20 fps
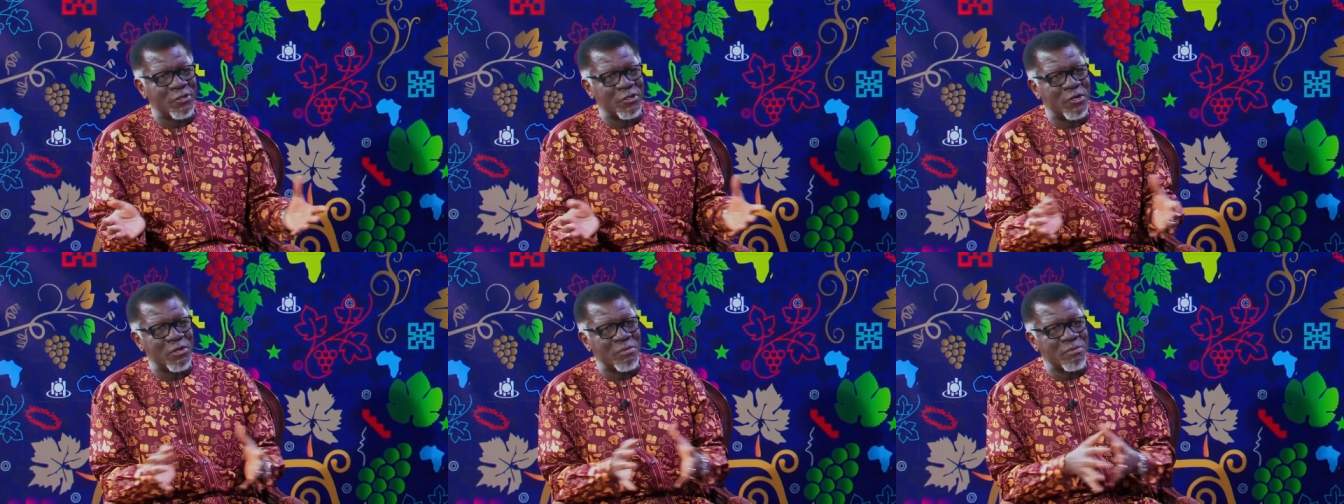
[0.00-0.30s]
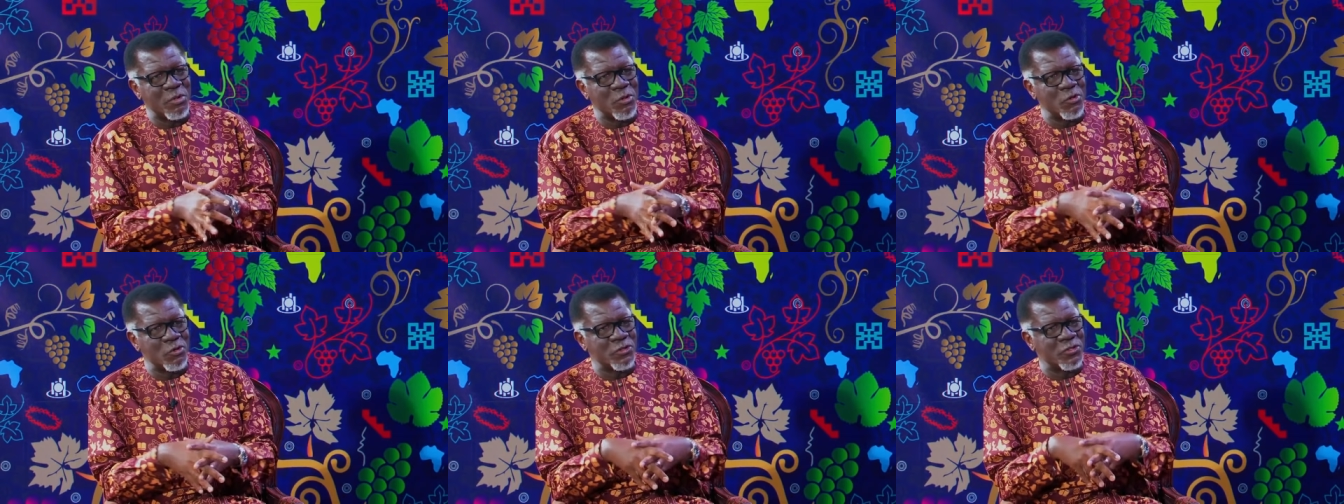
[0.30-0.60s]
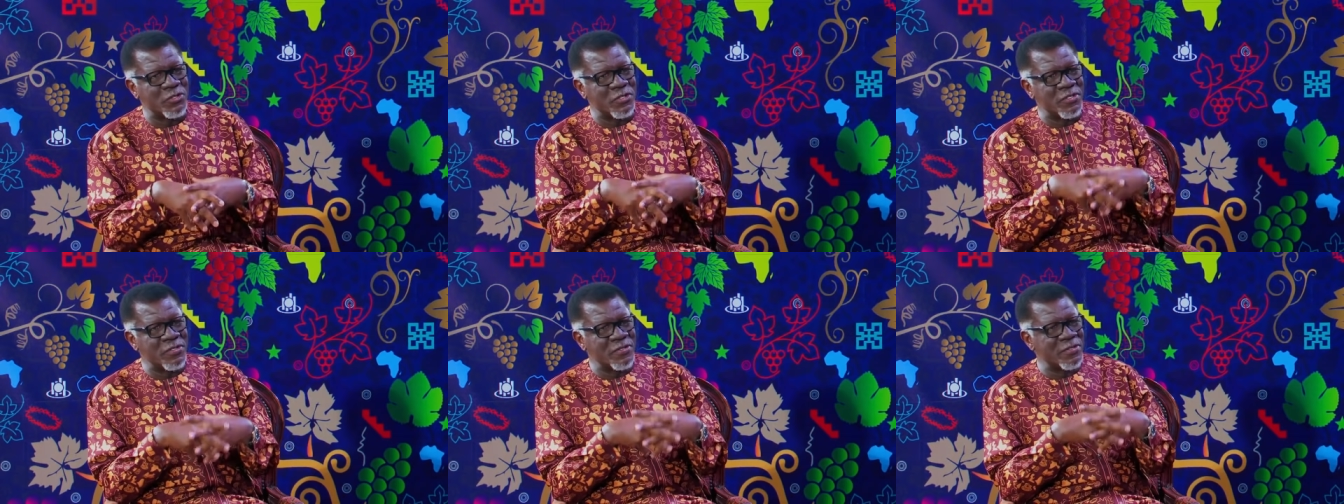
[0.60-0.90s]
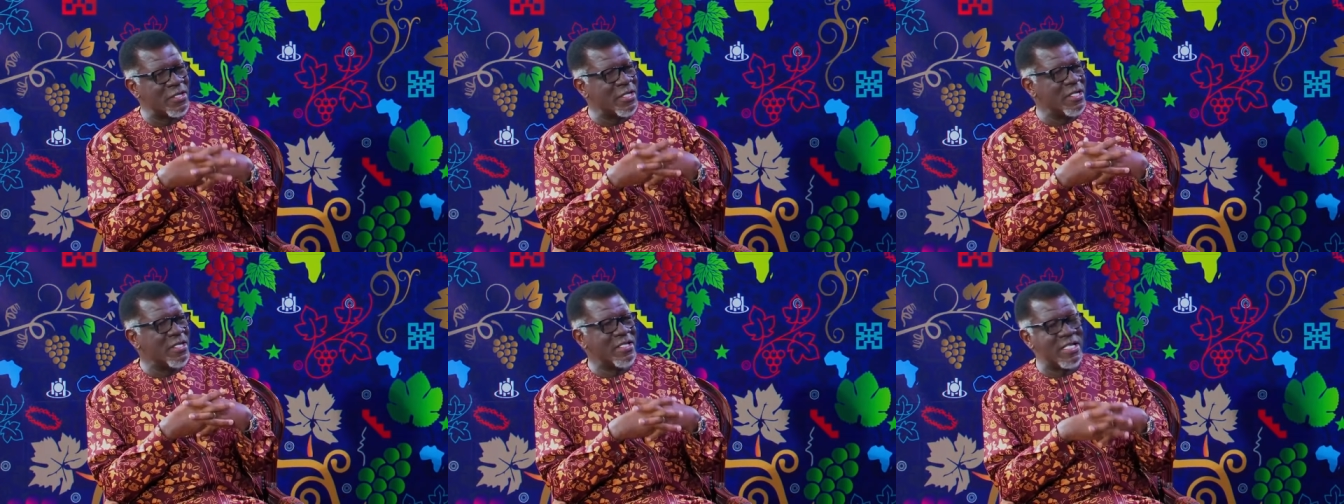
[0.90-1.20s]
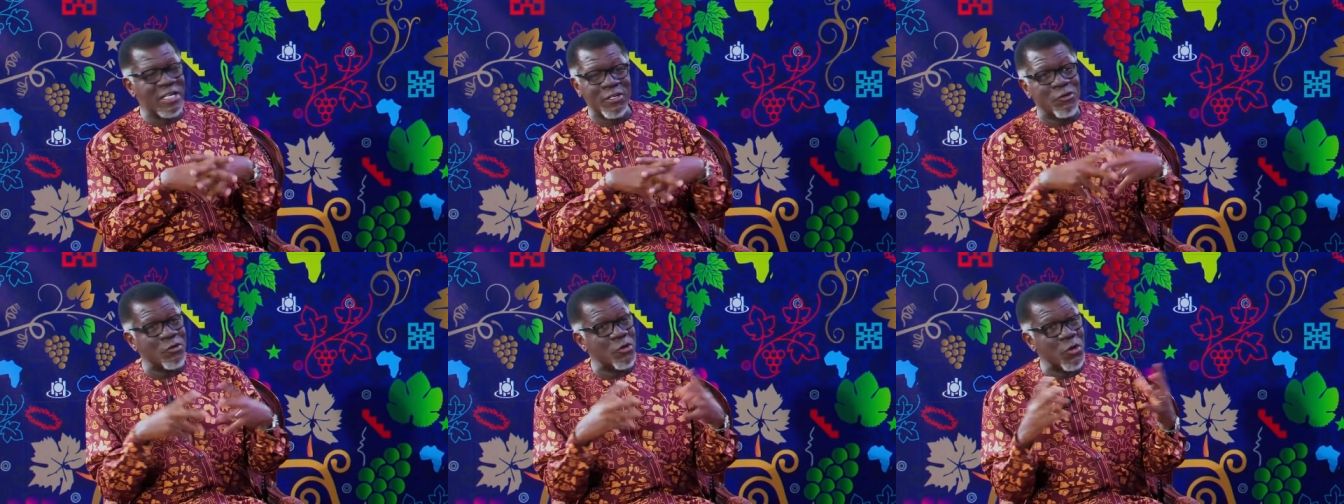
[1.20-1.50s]
your emotions.
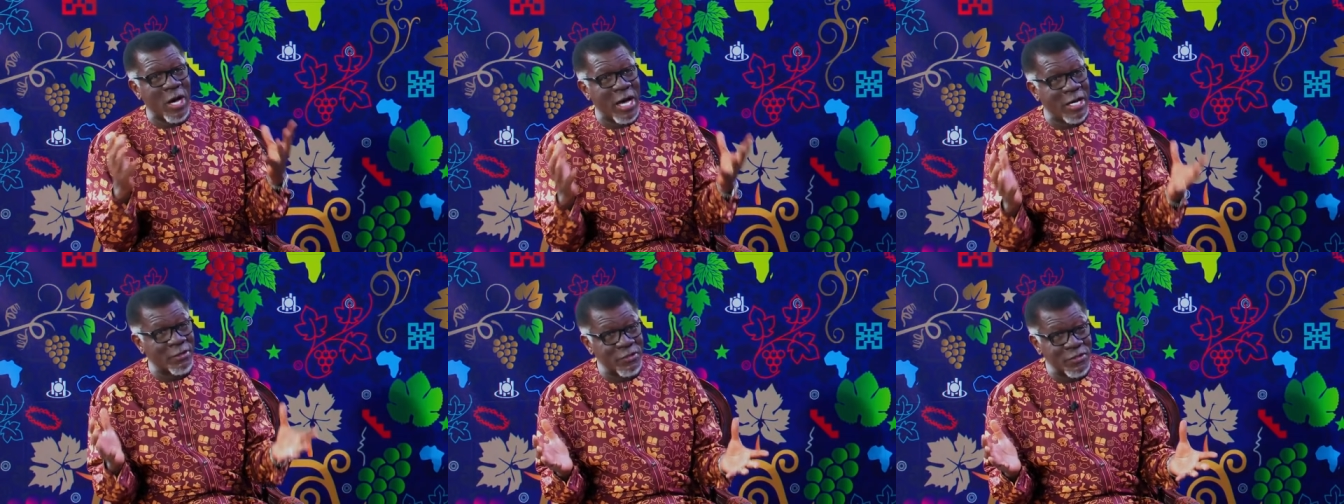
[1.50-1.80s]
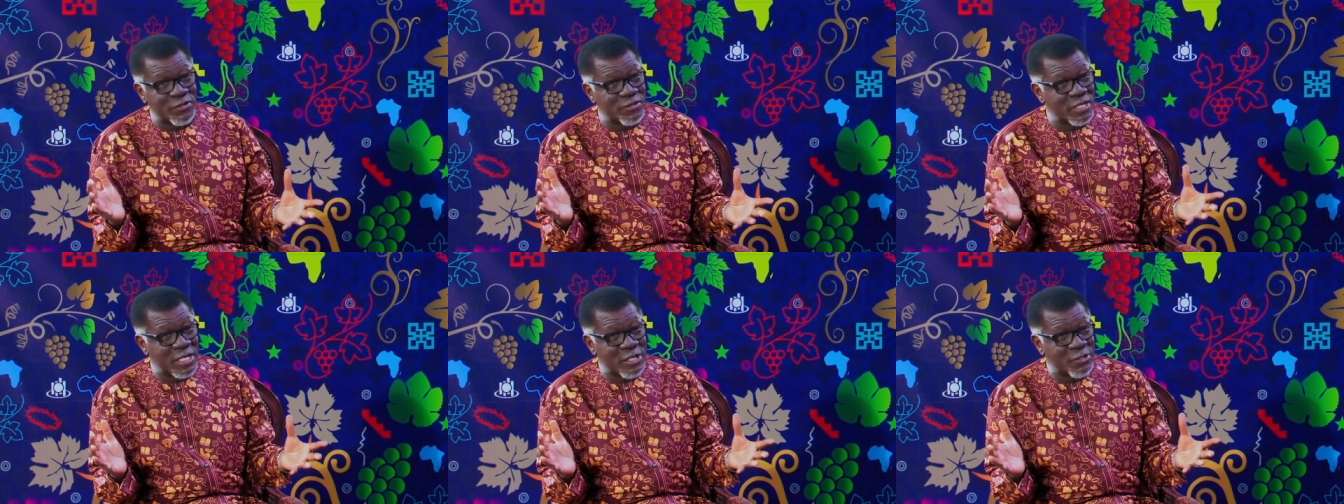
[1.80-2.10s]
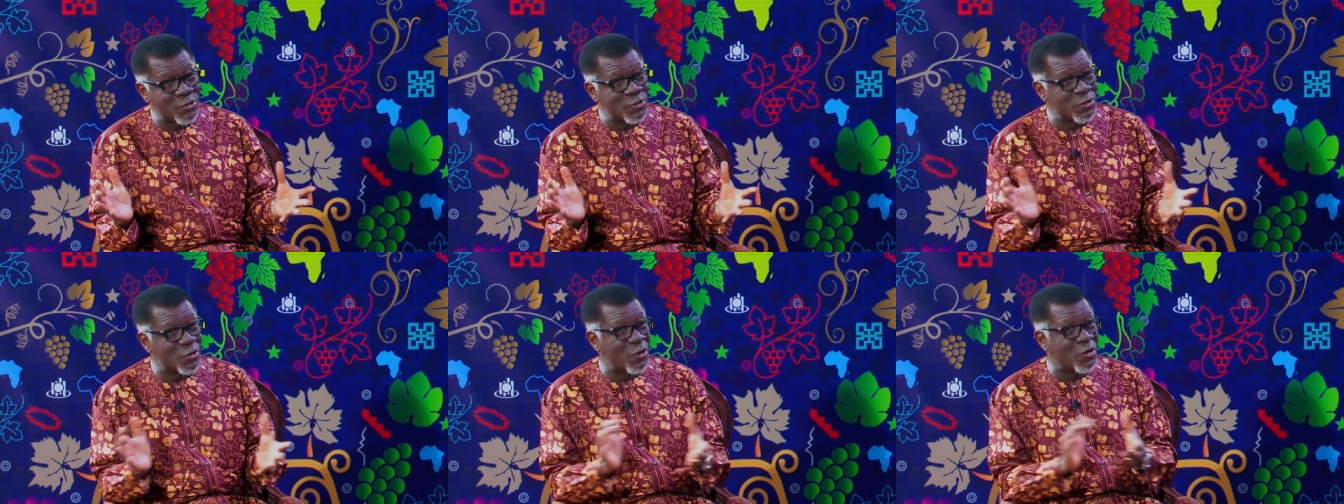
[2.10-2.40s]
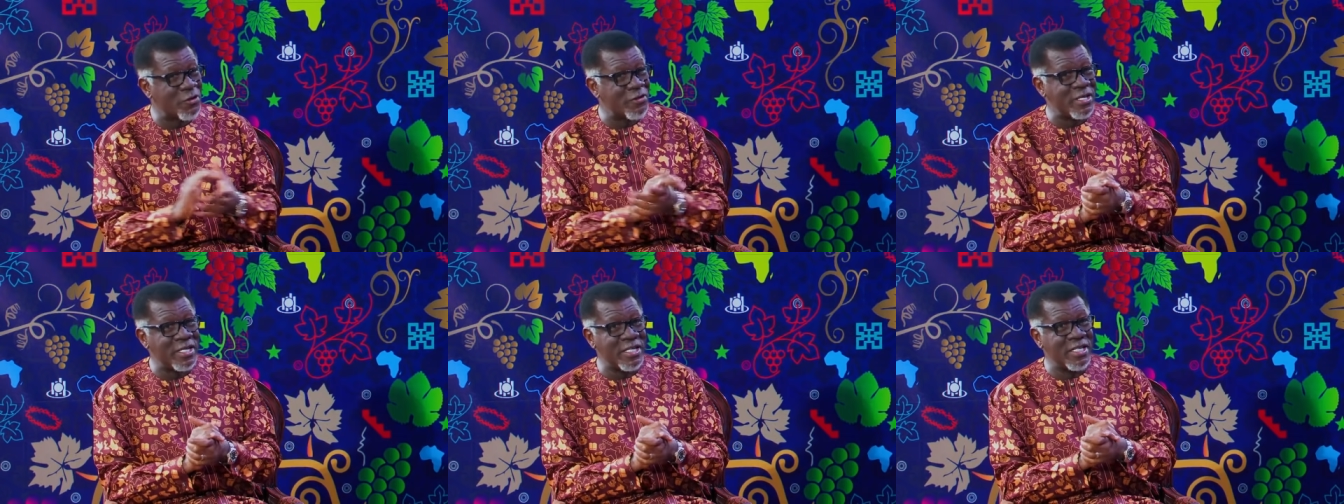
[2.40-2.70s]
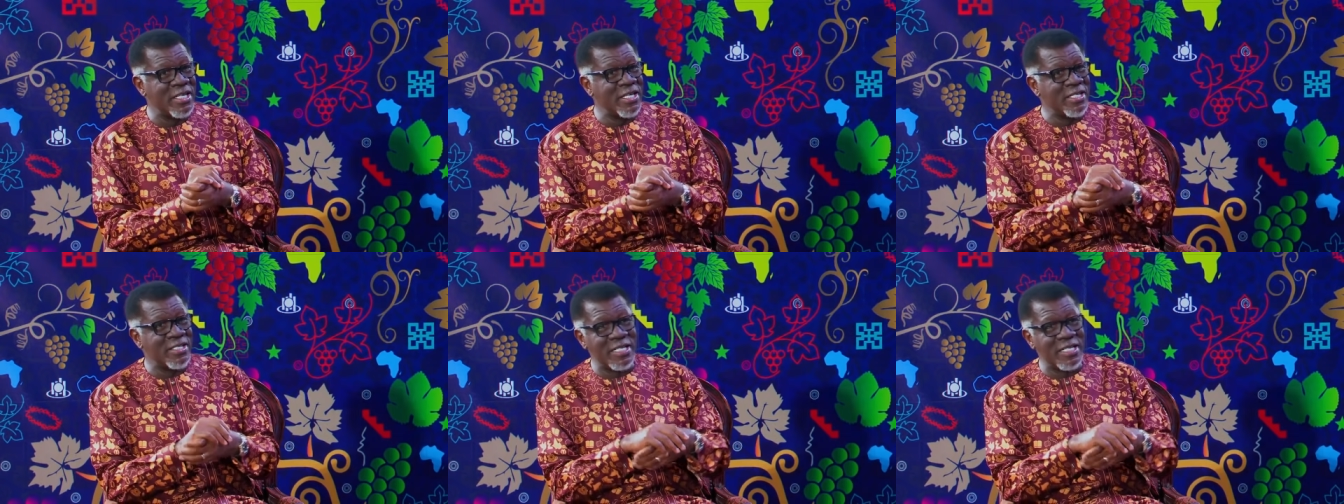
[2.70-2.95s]
They don't know how to say sorry.